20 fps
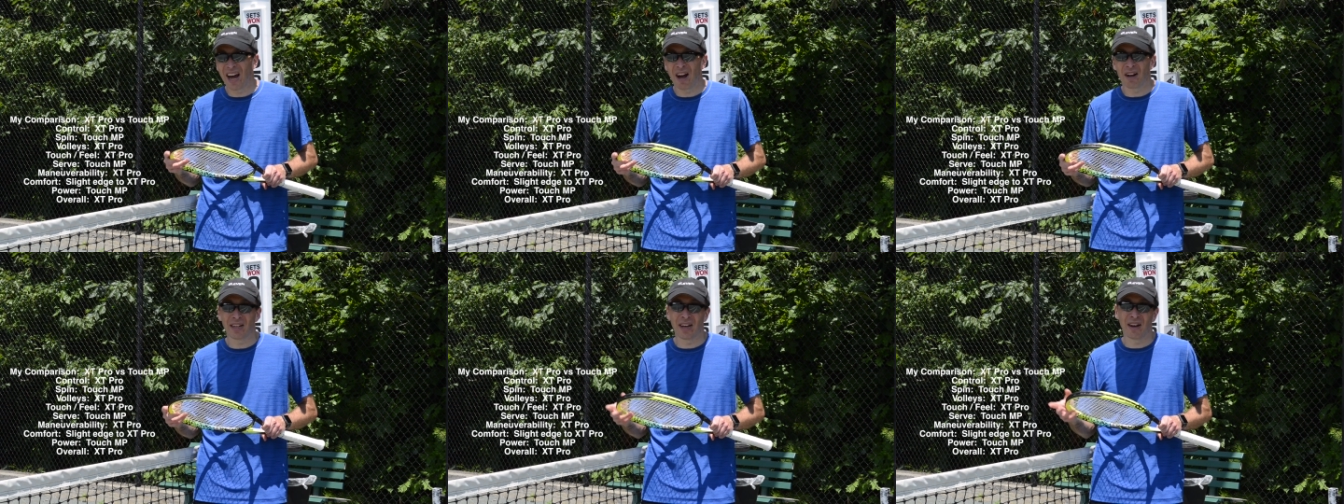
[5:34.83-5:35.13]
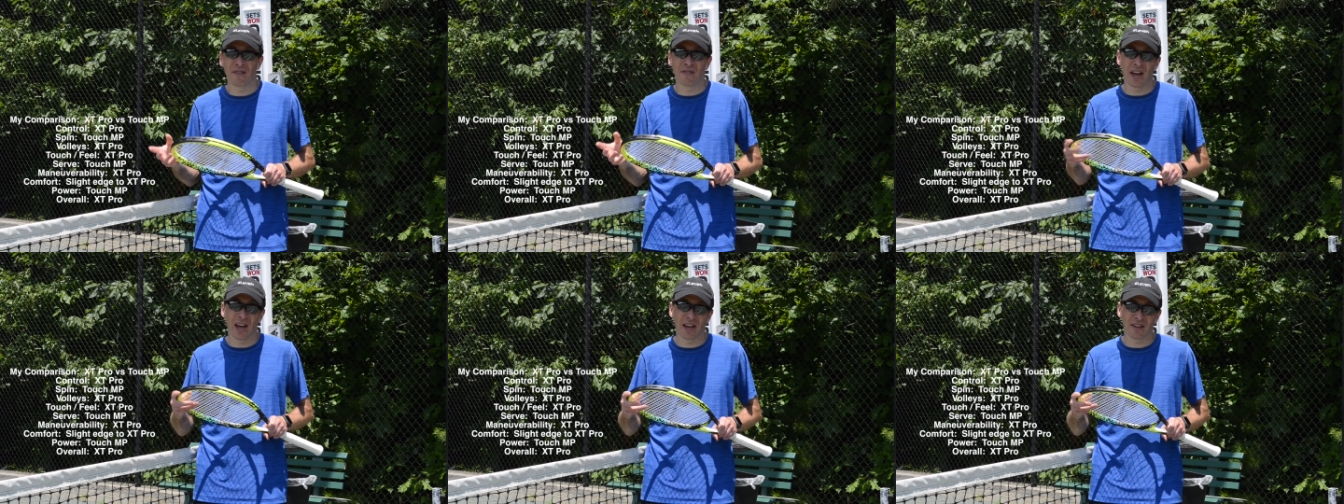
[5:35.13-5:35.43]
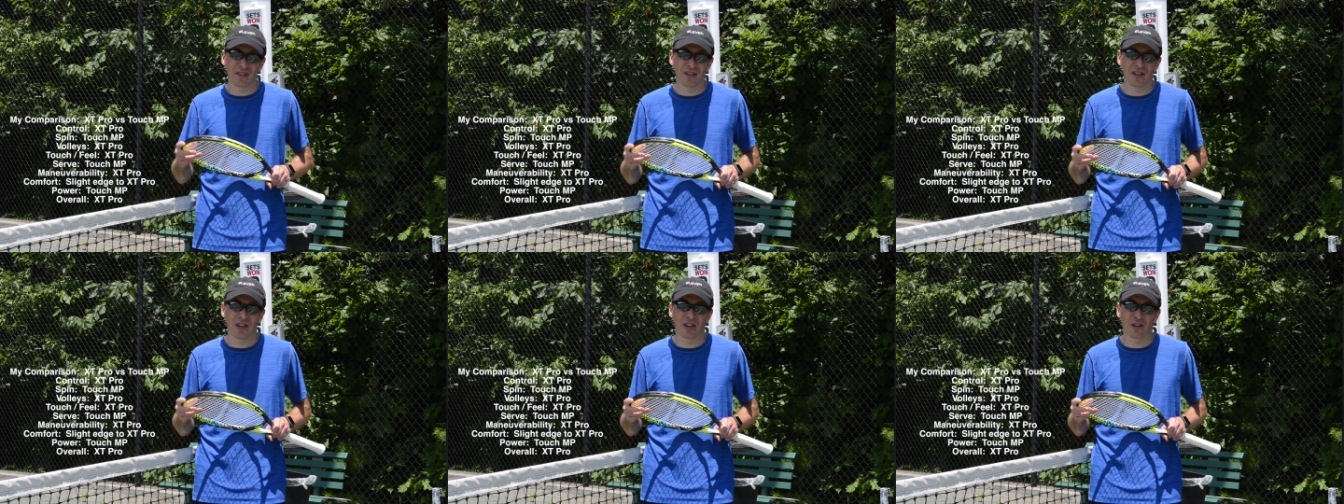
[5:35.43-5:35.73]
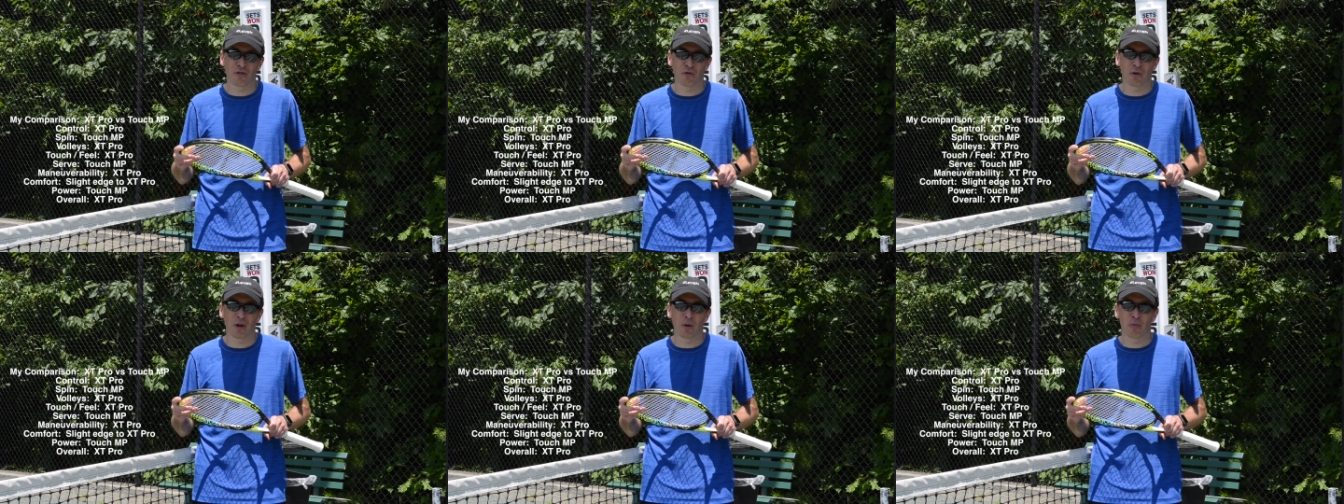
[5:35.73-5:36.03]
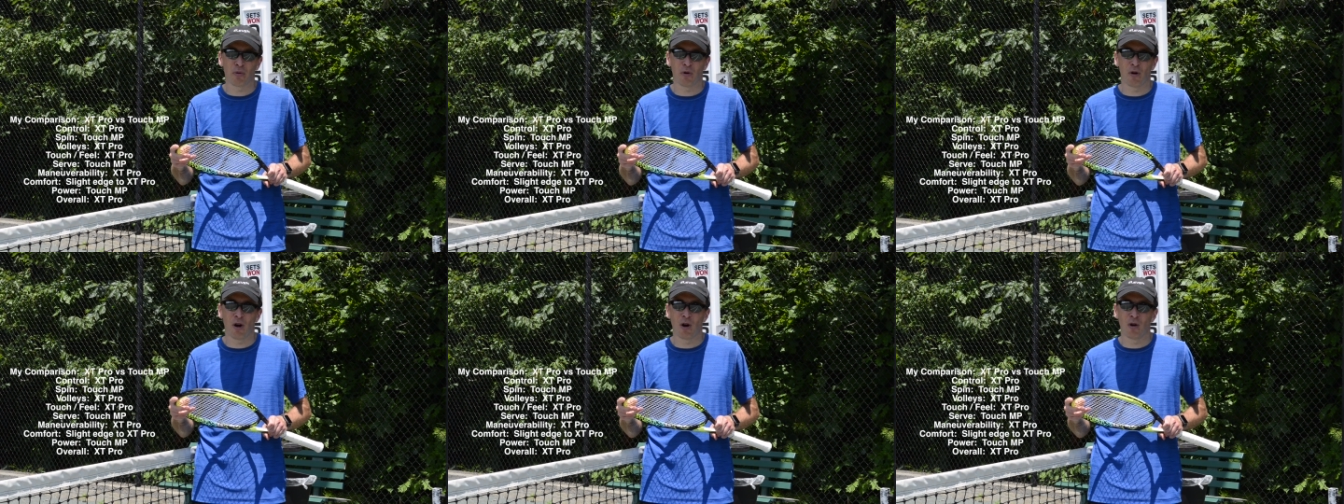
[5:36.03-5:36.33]
I'd give the XT Extreme
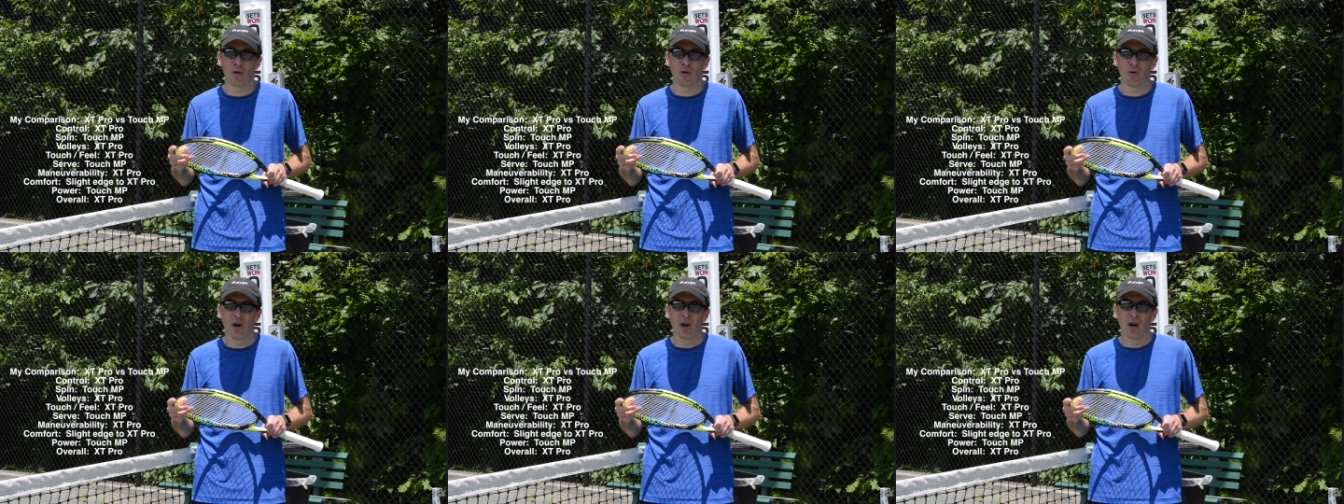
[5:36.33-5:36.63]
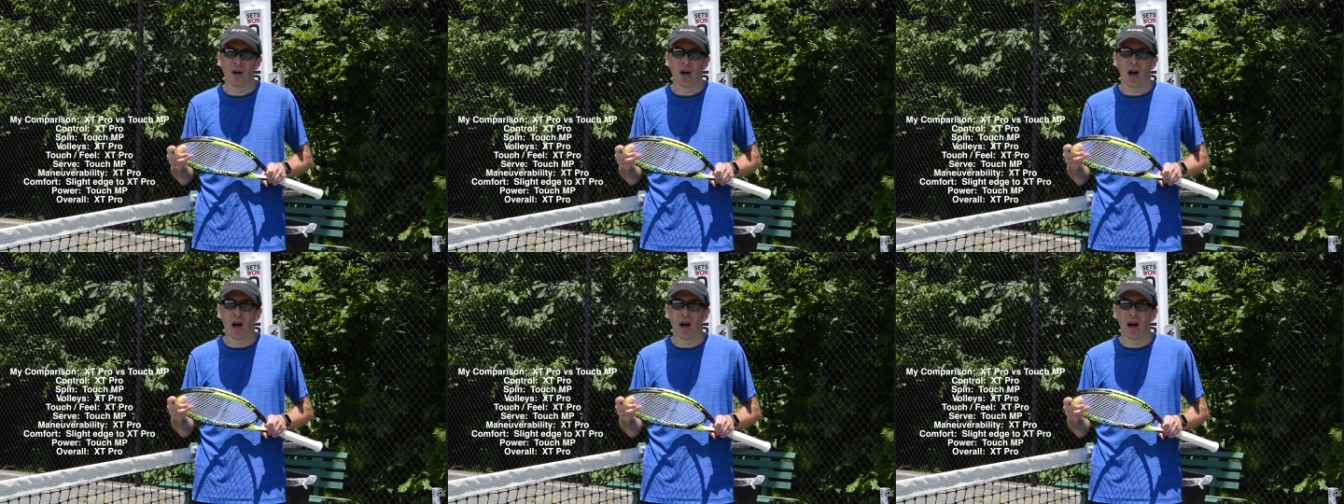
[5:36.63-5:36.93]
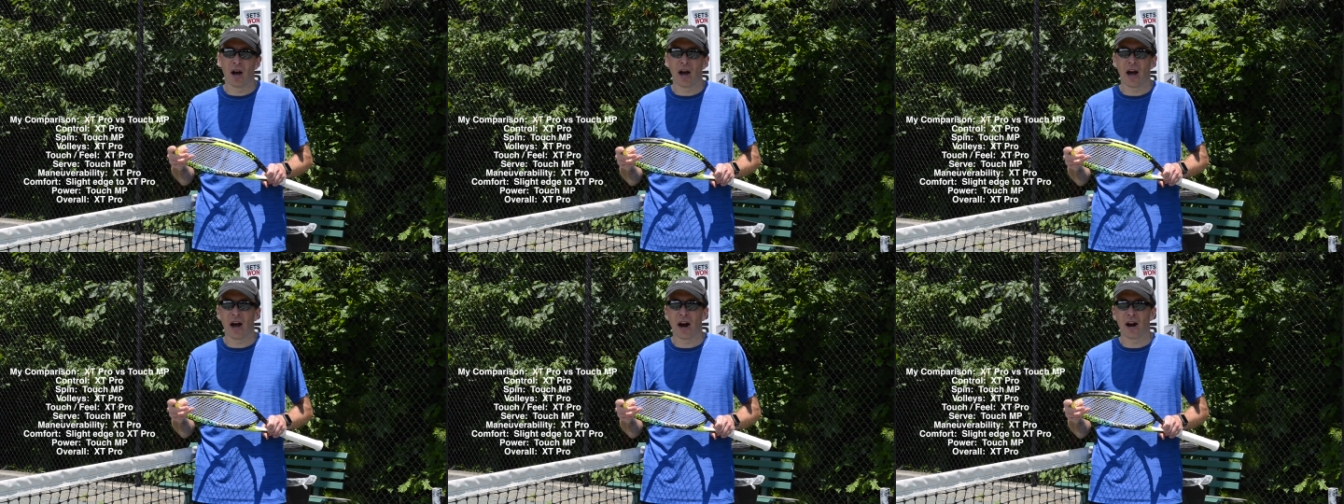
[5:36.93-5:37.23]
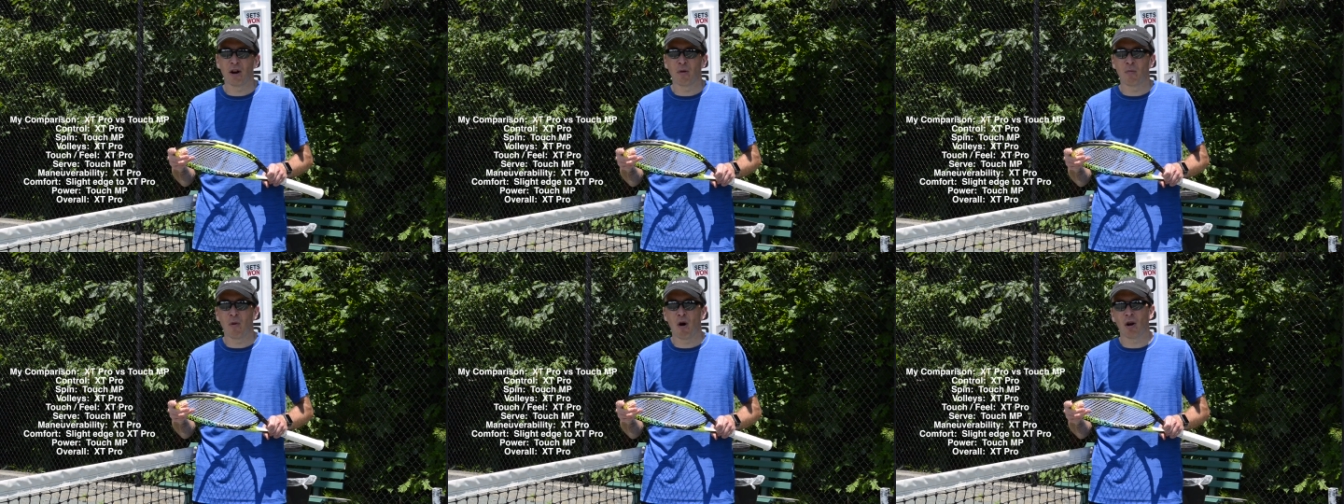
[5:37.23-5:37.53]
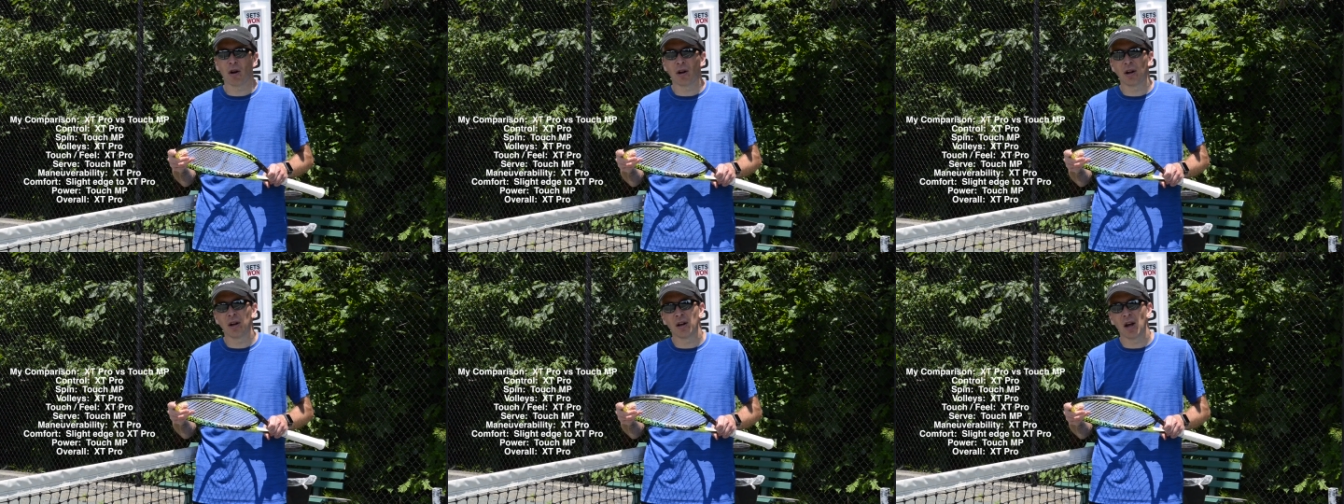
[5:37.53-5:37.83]
Pro higher
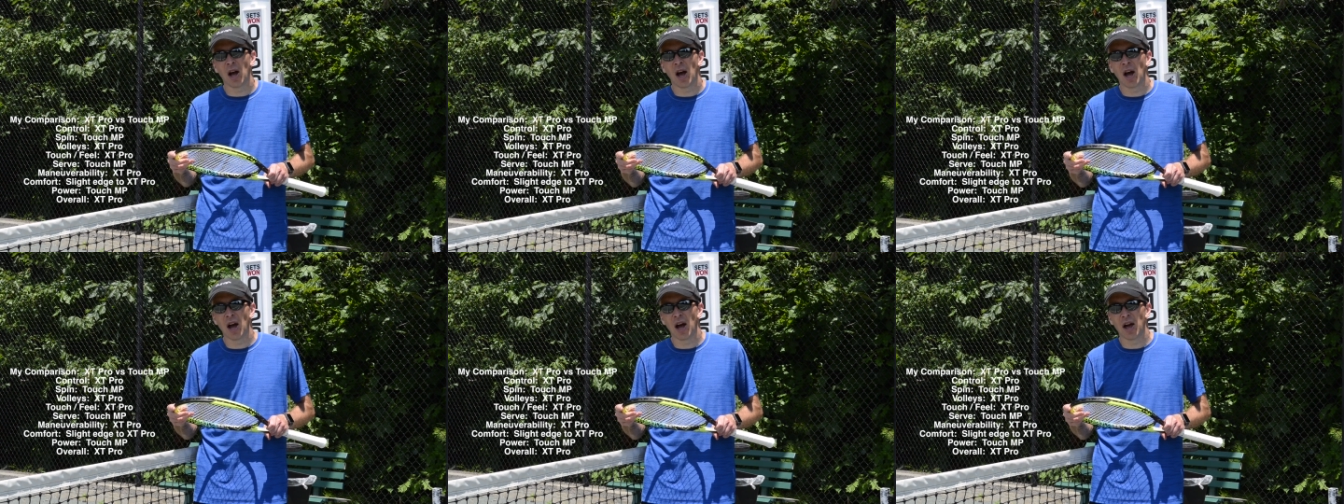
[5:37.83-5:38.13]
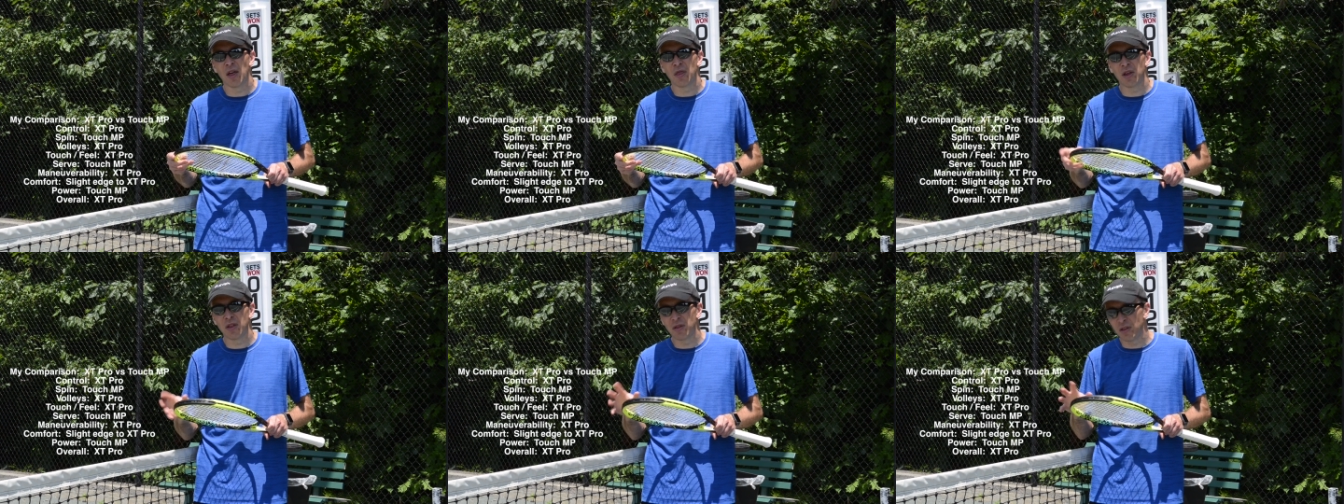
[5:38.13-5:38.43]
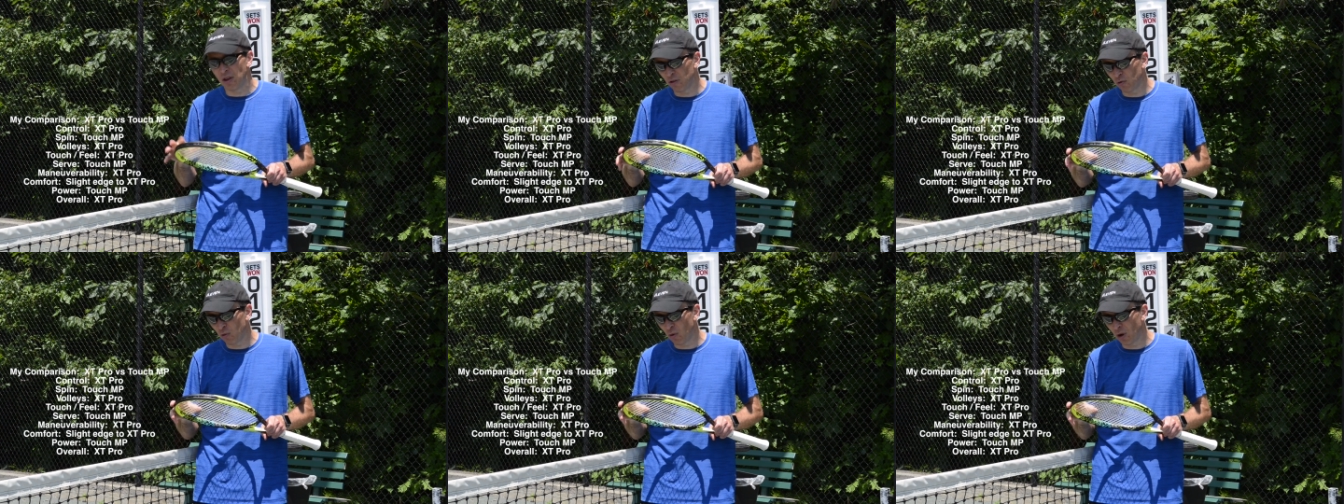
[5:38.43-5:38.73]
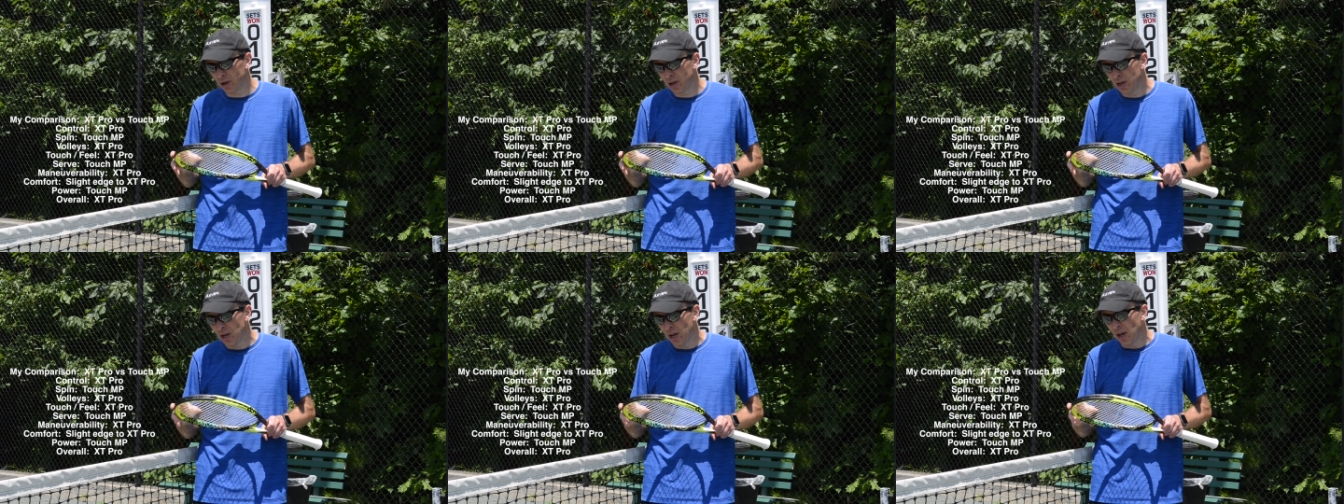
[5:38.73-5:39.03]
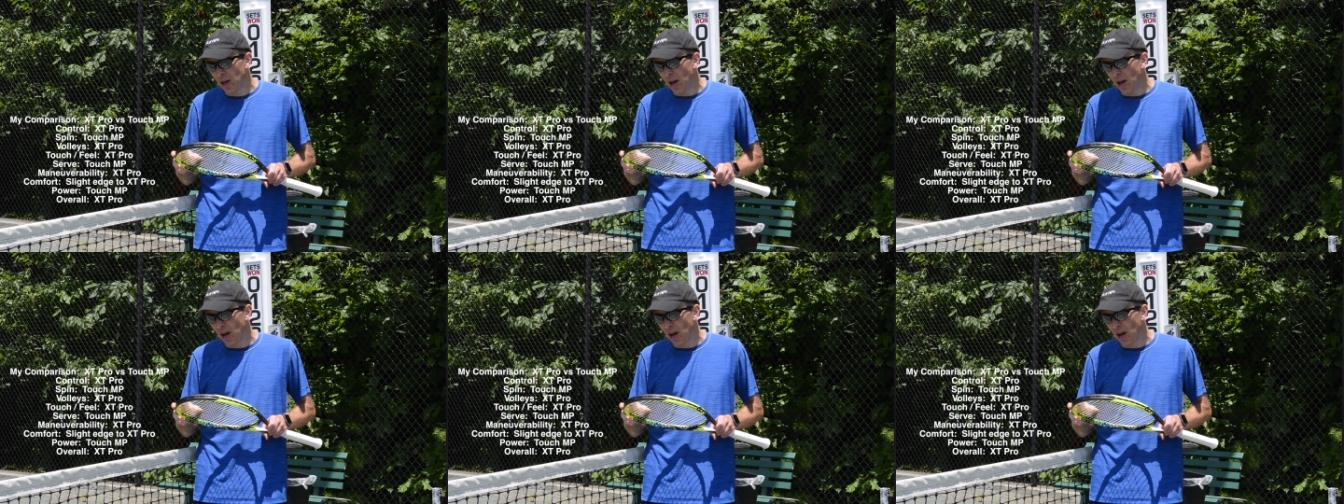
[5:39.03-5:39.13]
mark than this one.